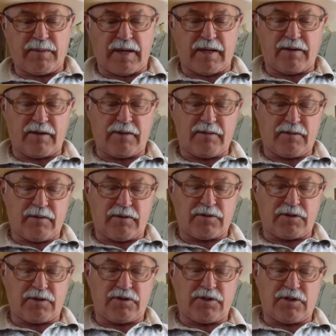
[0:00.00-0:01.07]
as it's
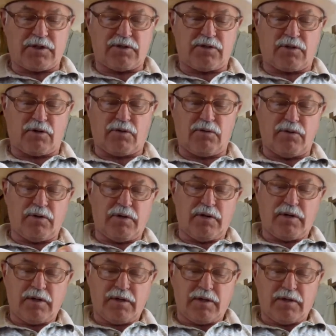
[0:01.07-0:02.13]
6/0,
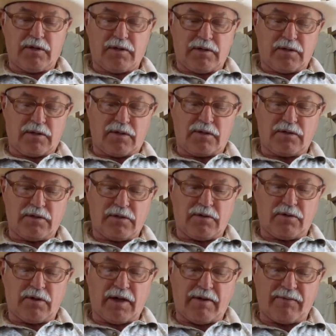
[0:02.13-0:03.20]
because you don't have a
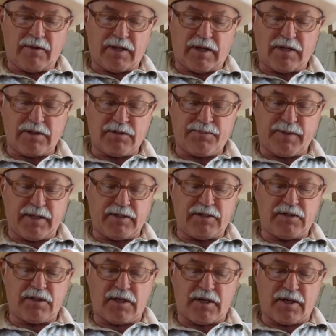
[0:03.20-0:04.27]
lot of space there. The